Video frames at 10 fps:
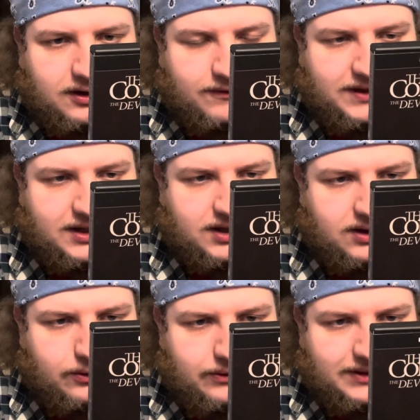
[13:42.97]
the
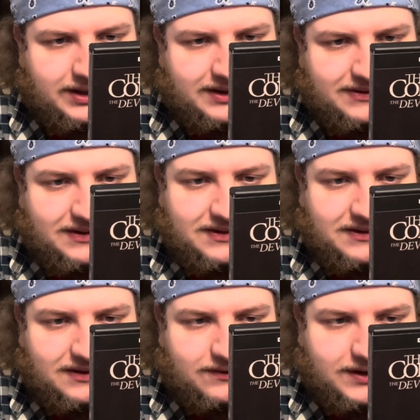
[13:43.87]
accused and
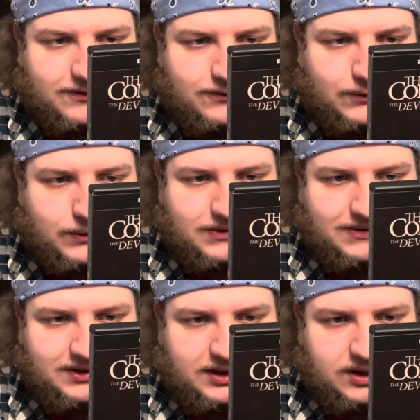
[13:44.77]
existence of evil forces
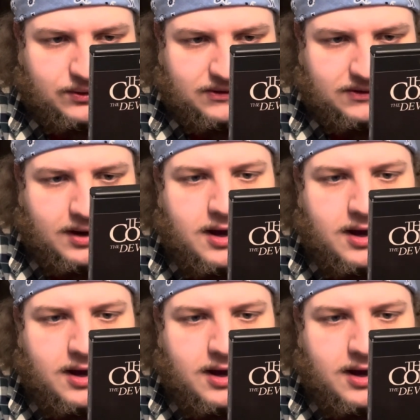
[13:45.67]
in the U.S.